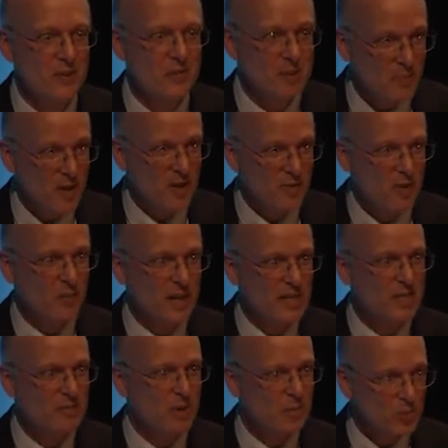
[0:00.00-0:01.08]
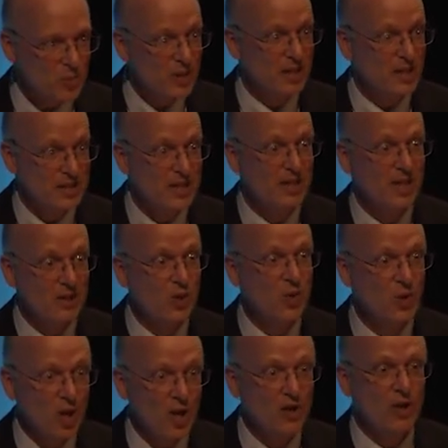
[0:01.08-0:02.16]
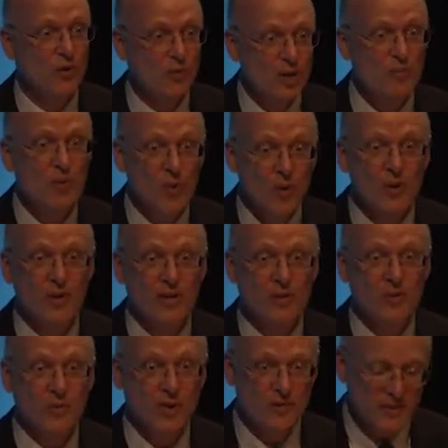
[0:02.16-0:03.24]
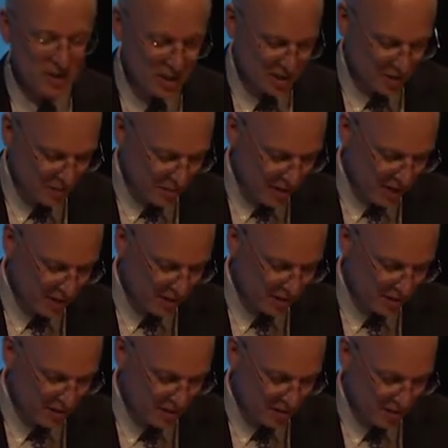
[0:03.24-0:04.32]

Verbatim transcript: I mean, part of what makes them a Buddha is that they are no longer reborn into one of the six paths.